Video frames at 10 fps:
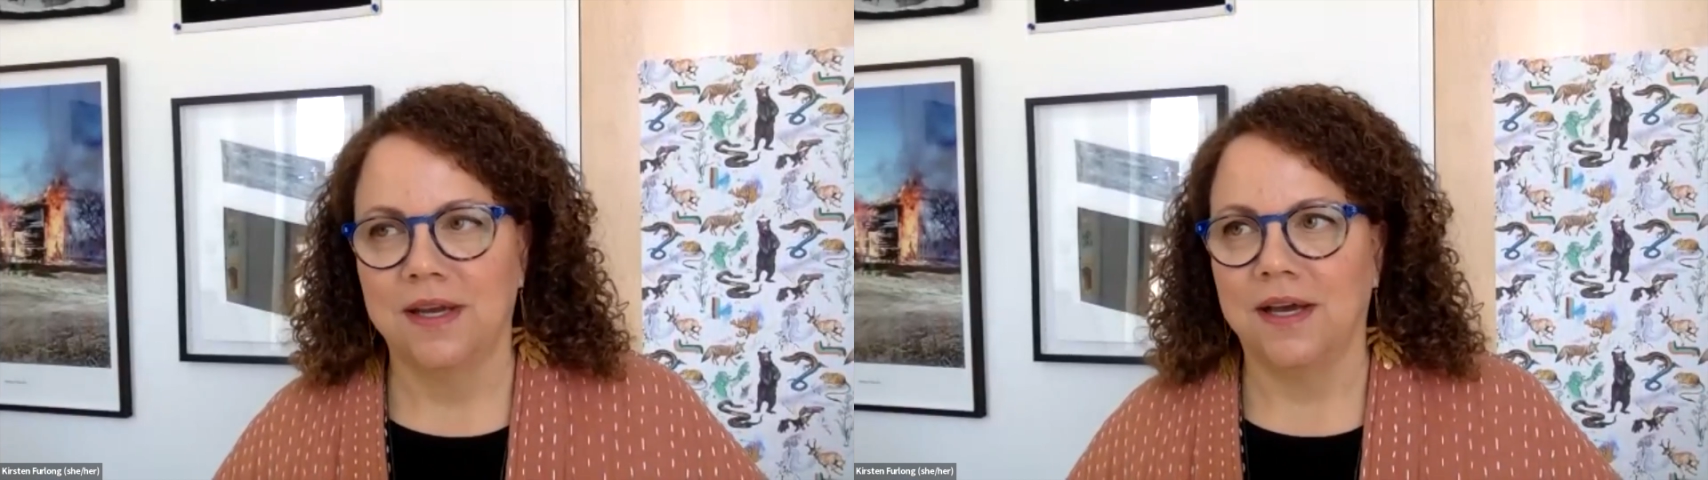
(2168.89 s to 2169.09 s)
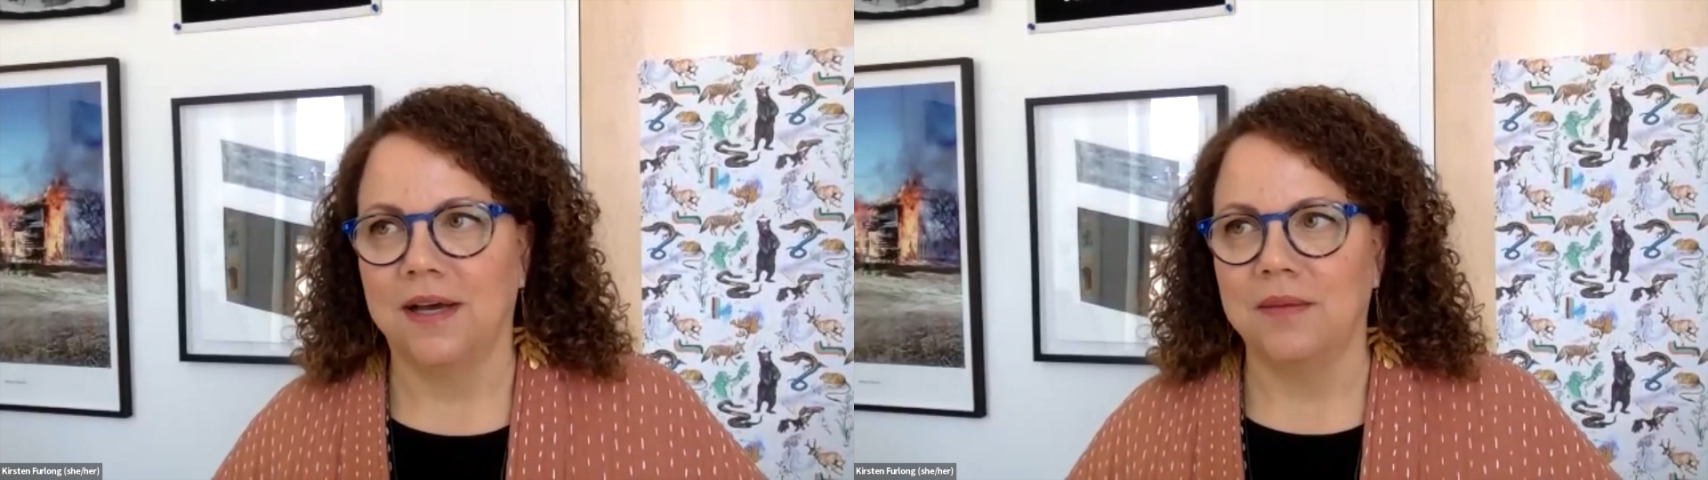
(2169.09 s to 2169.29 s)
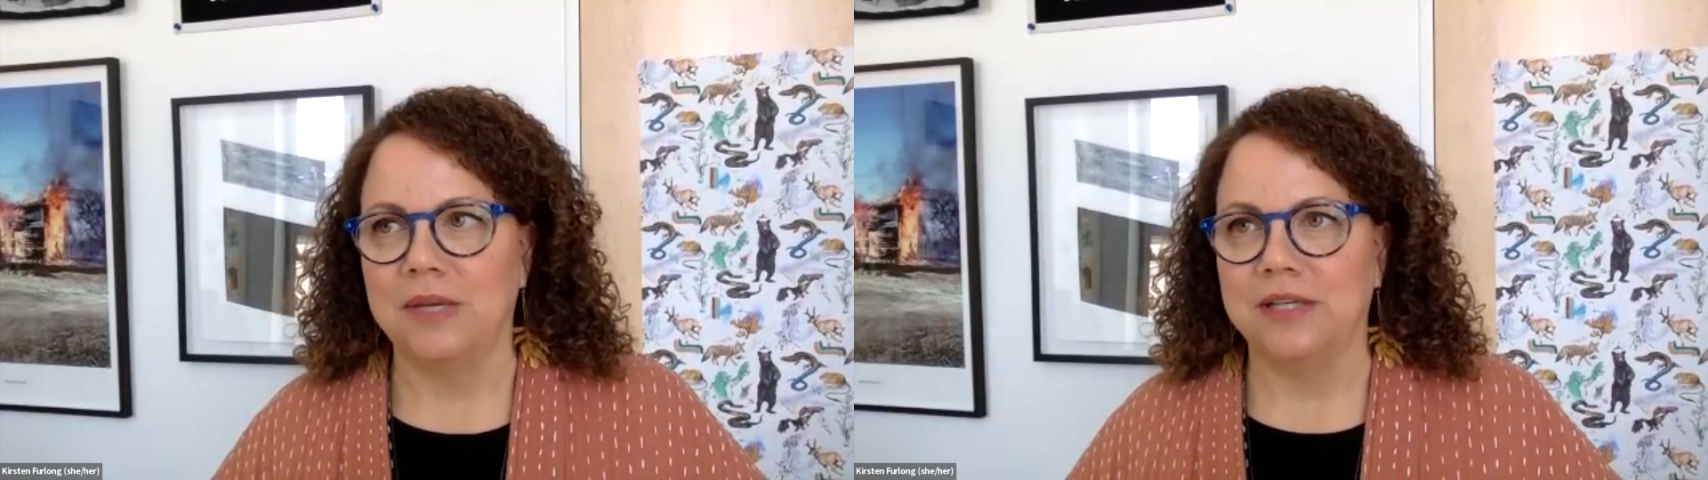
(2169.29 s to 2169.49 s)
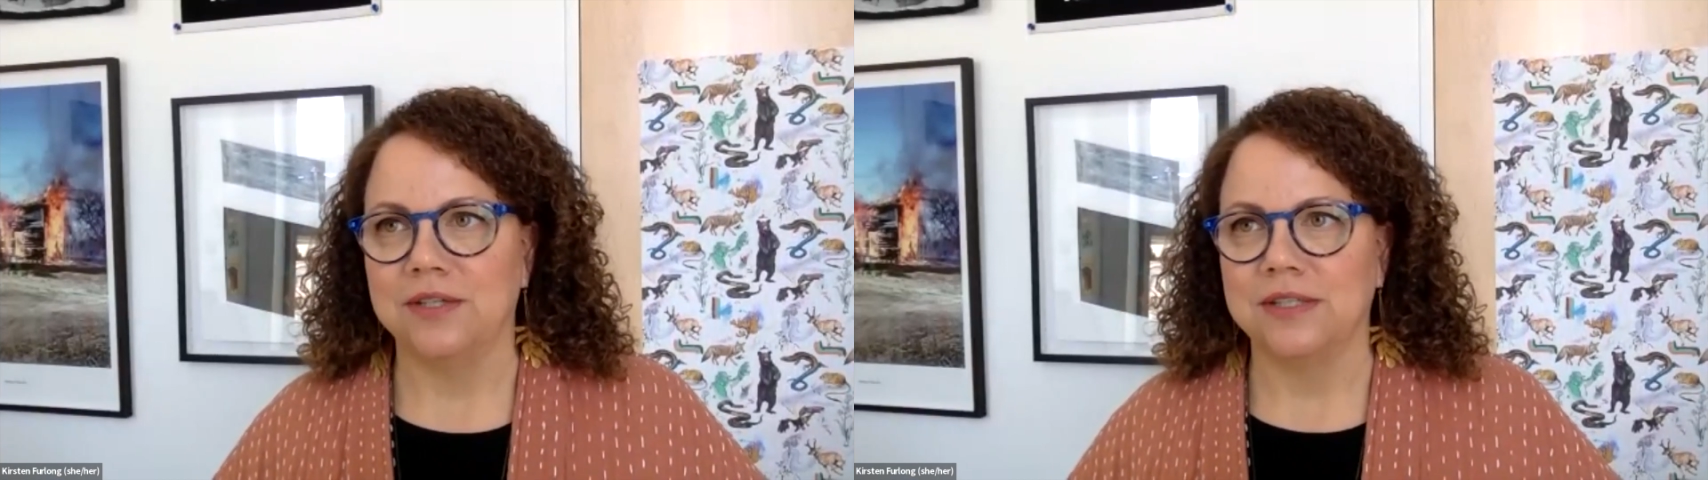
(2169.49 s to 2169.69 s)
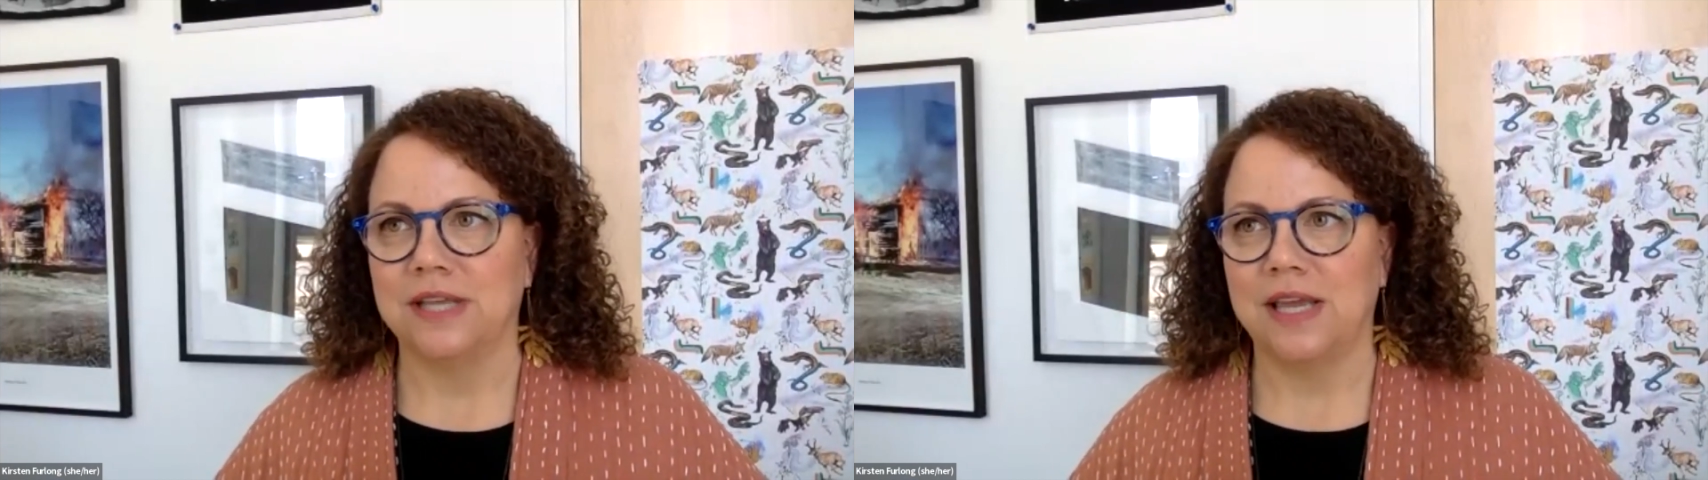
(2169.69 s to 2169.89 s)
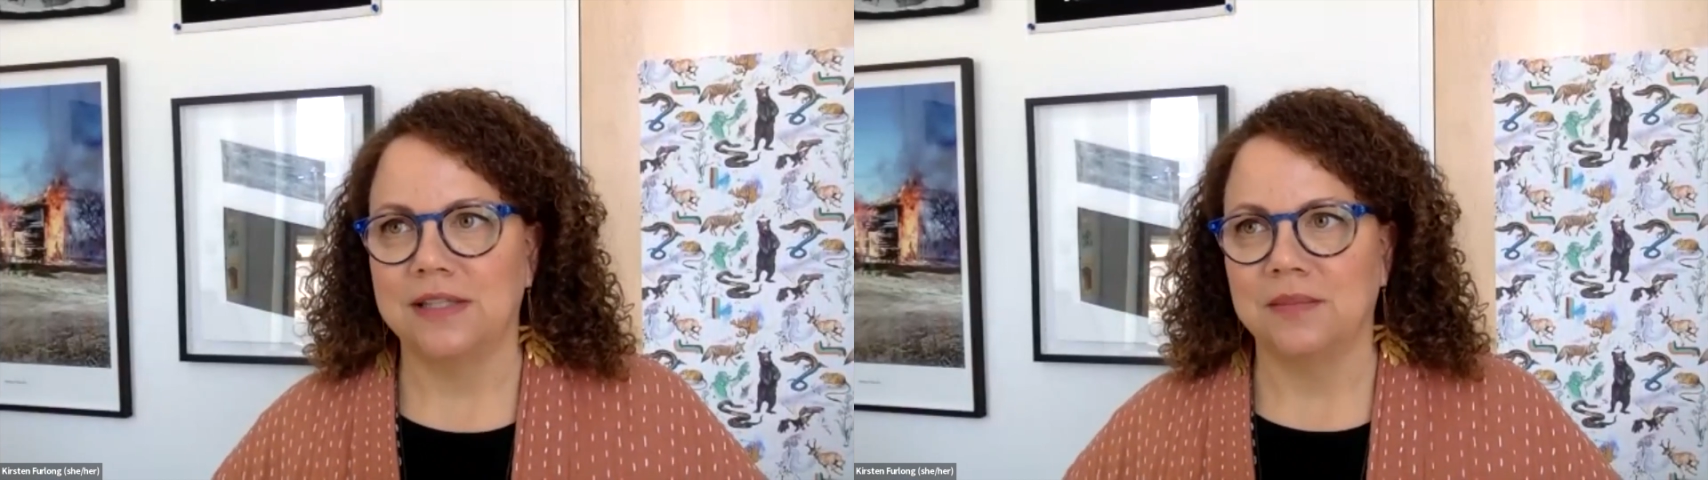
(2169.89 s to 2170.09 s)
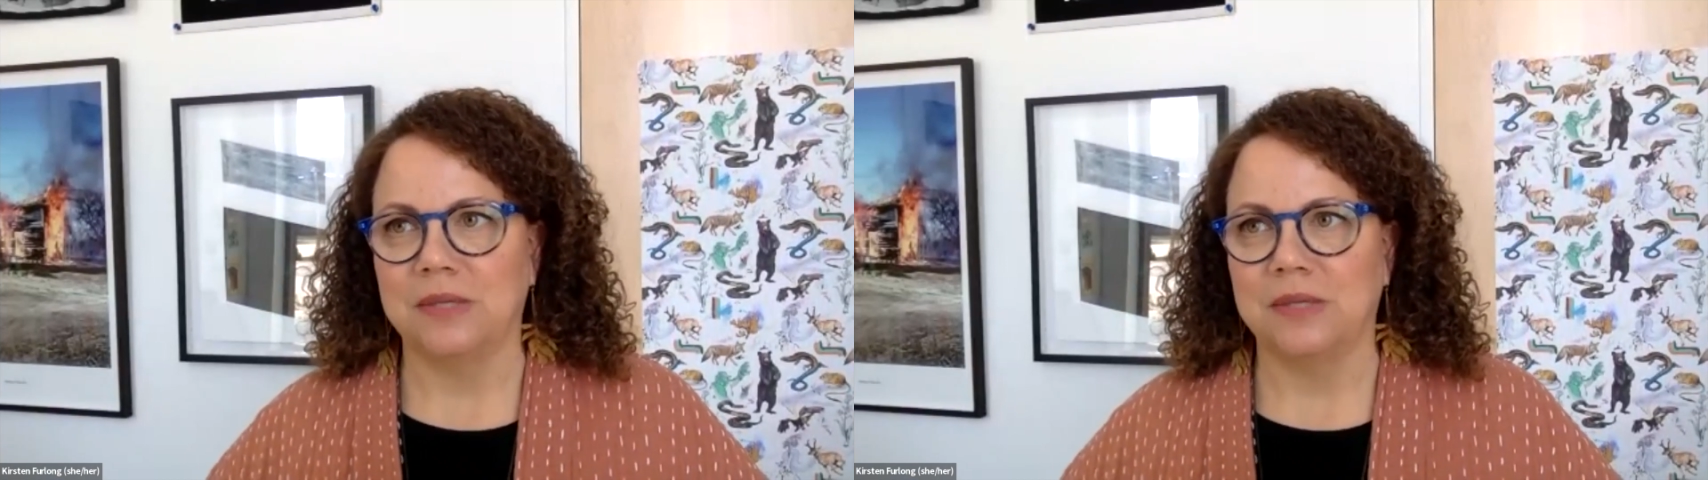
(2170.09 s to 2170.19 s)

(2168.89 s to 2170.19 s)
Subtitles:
it just takes a